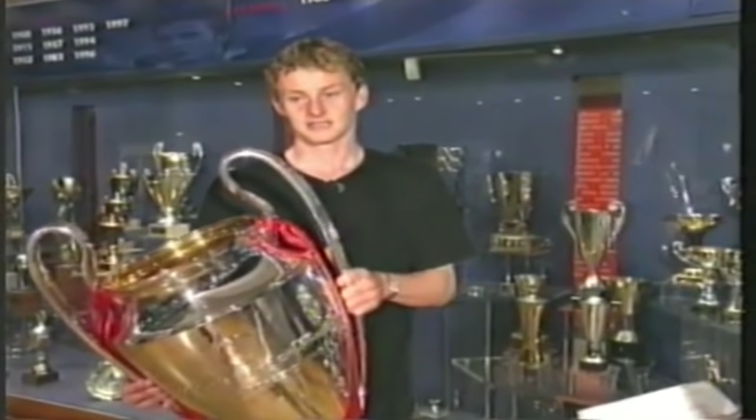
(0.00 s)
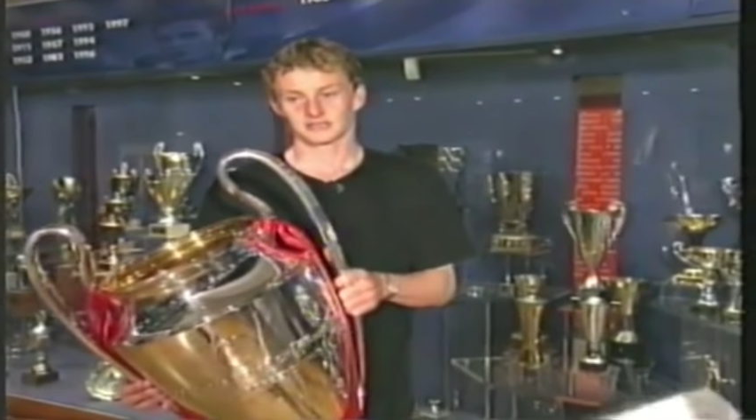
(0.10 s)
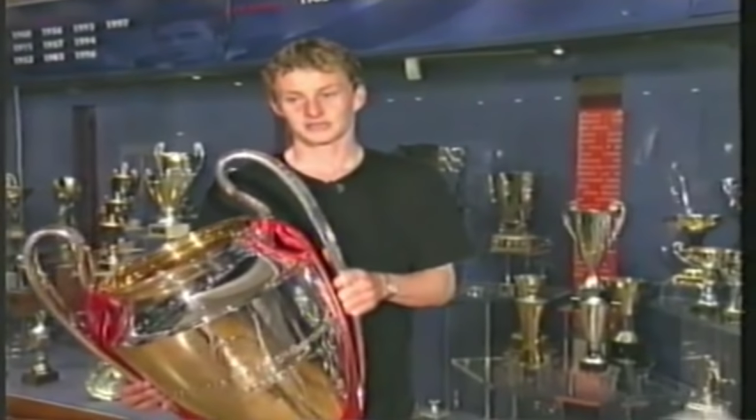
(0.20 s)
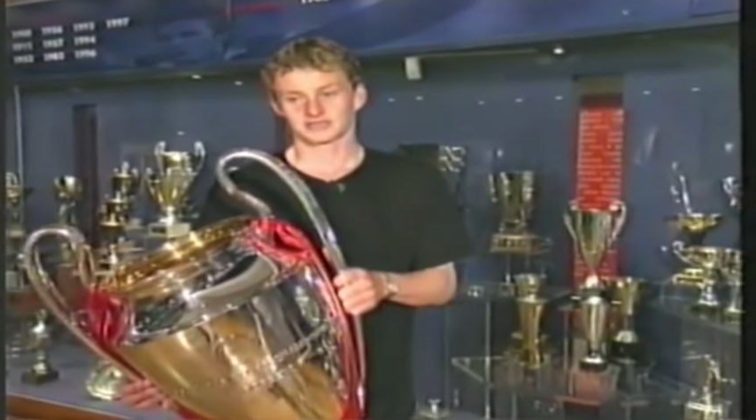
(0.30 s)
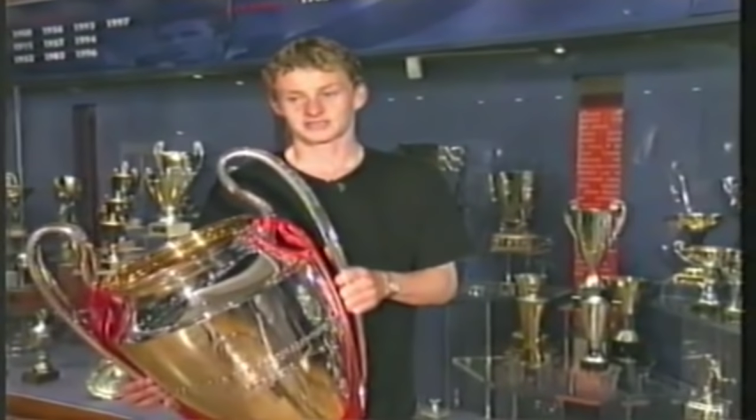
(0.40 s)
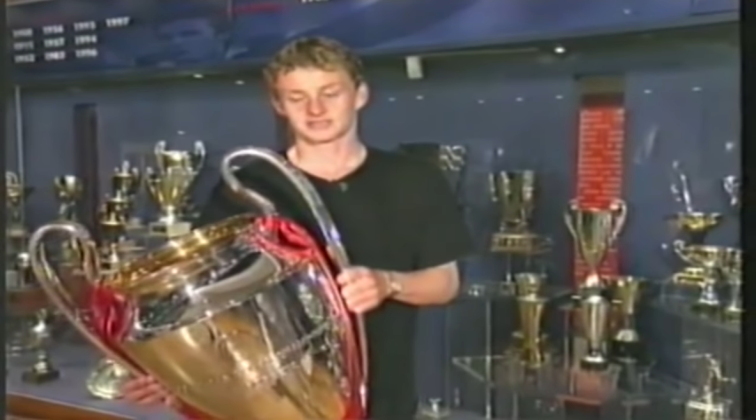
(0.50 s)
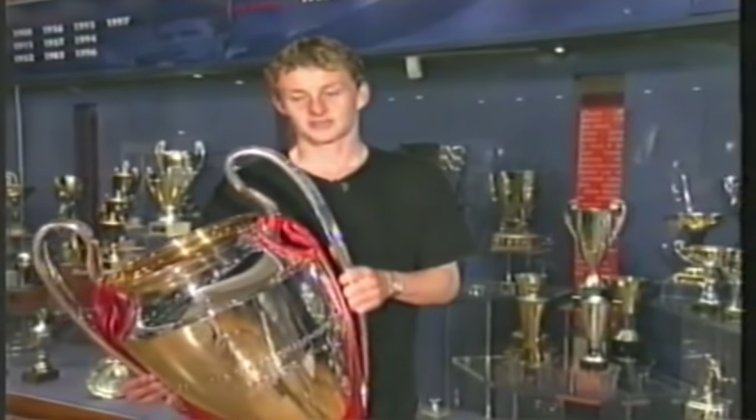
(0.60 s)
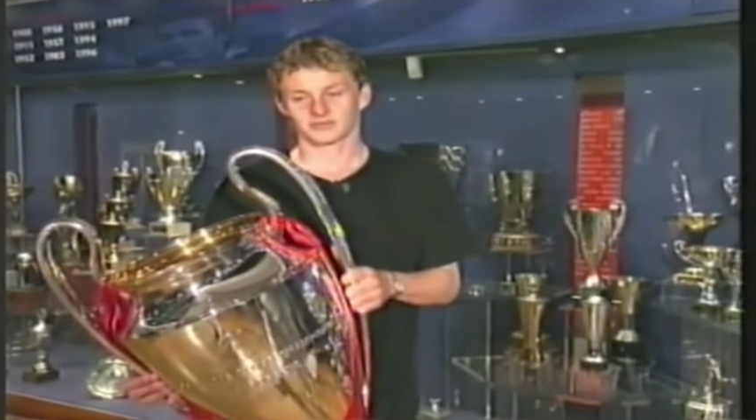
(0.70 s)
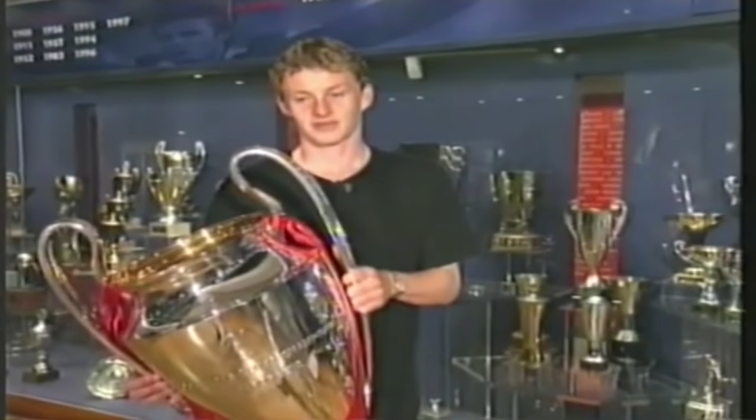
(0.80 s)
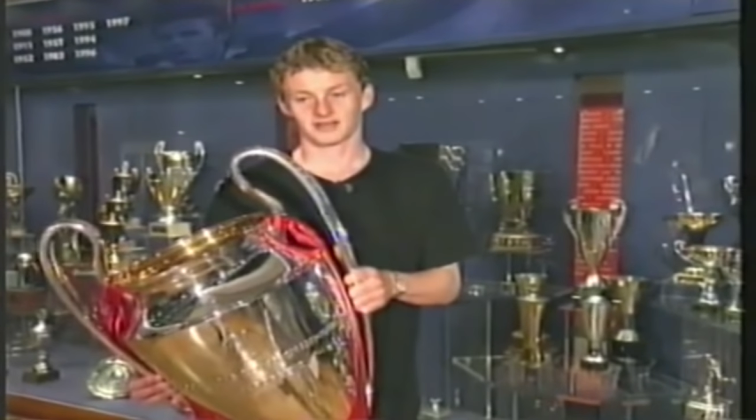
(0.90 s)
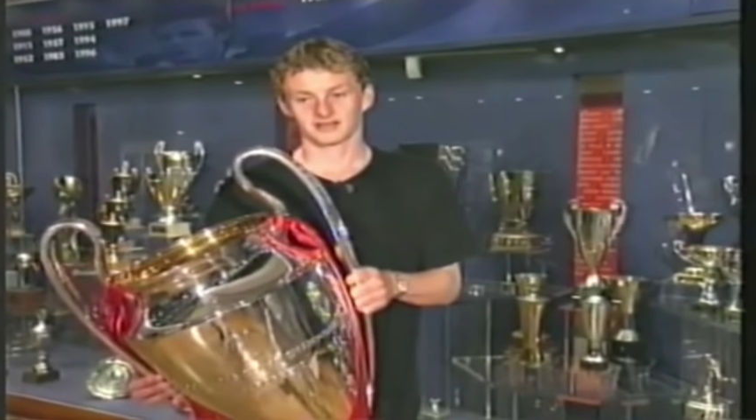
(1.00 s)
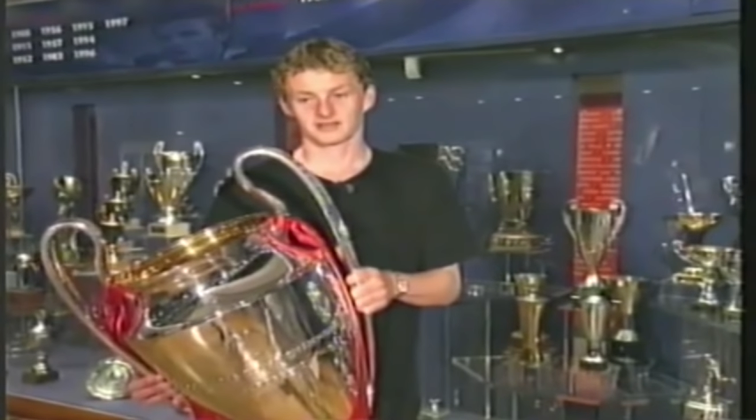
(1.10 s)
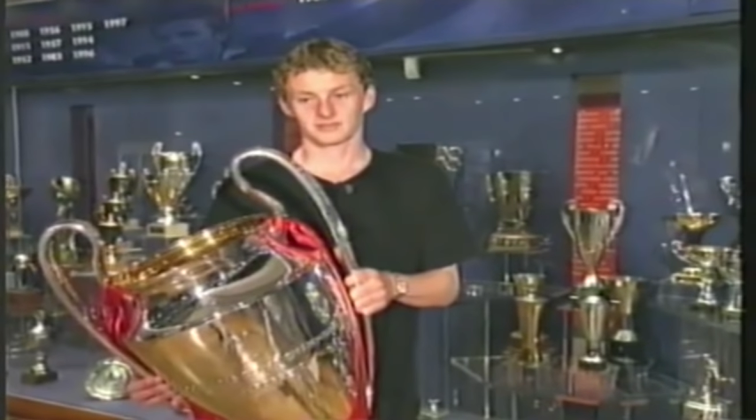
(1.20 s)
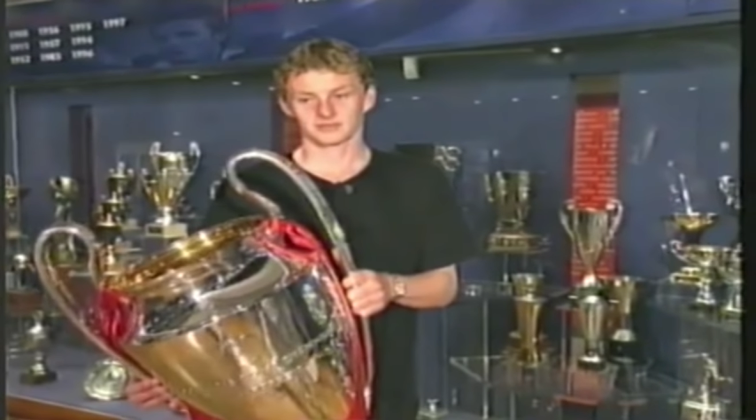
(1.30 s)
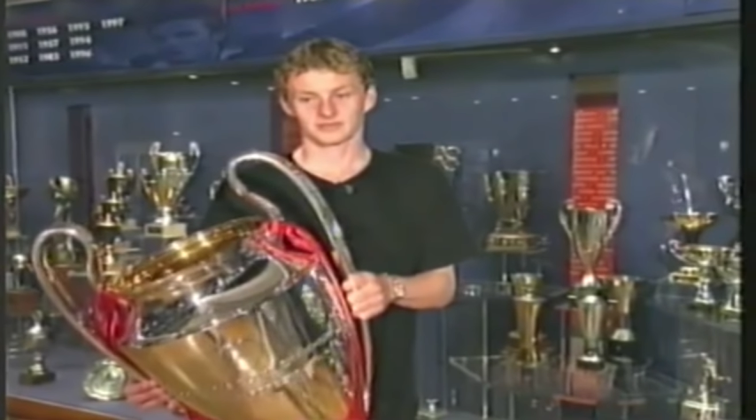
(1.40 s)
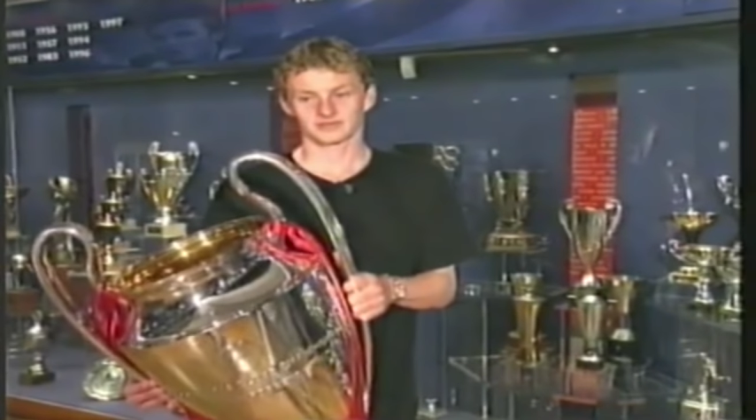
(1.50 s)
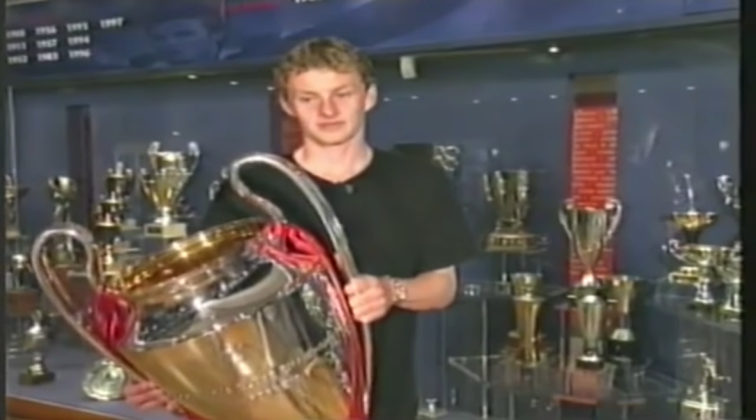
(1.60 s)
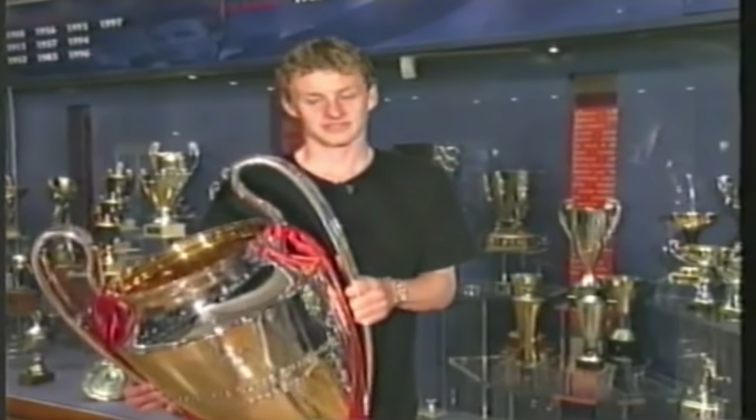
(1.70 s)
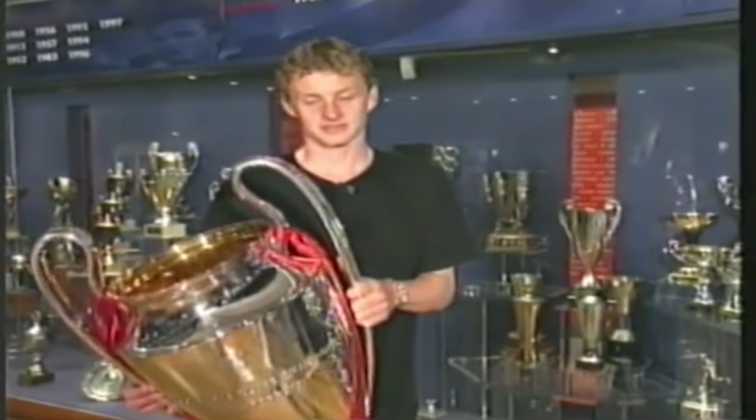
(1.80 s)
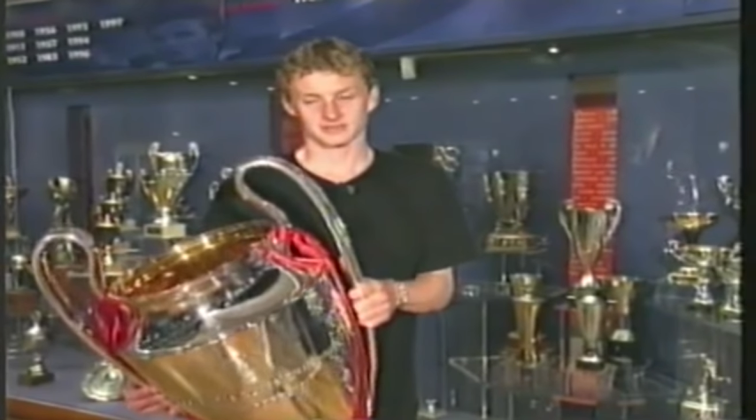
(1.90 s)
so it's something I'll remember
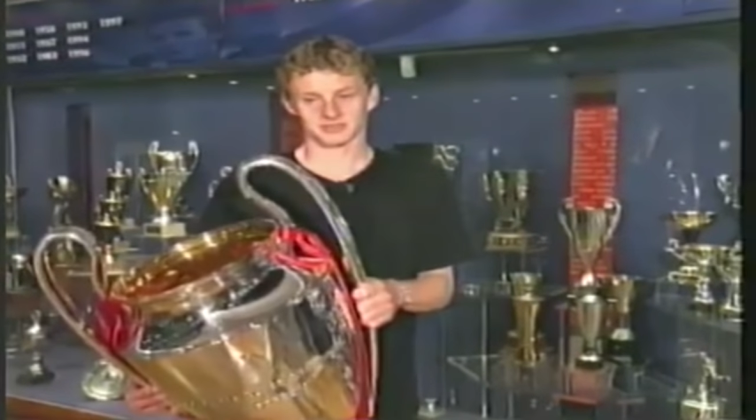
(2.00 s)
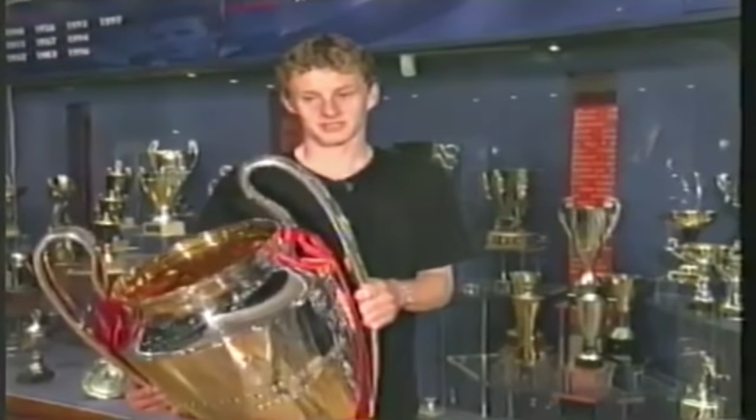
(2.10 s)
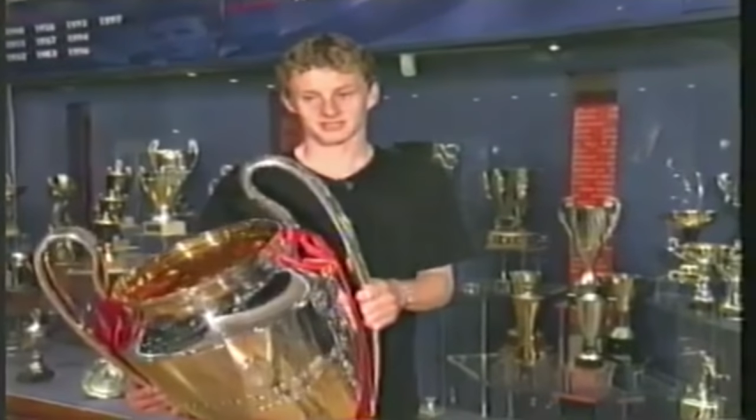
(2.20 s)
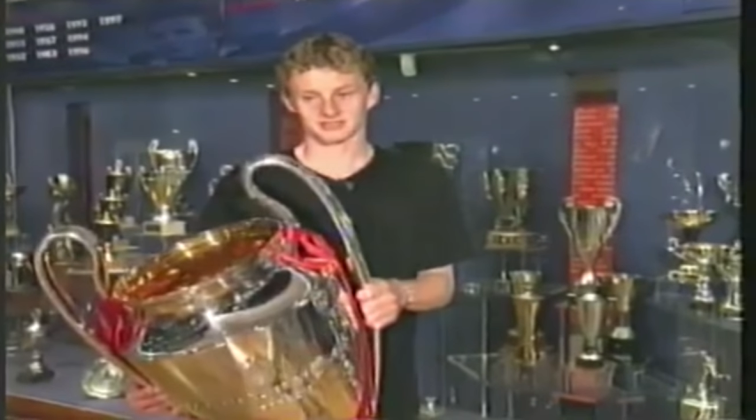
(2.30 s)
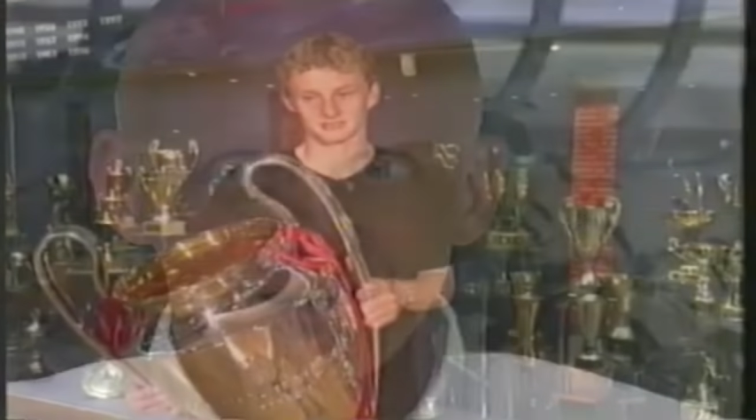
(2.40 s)
the rest of my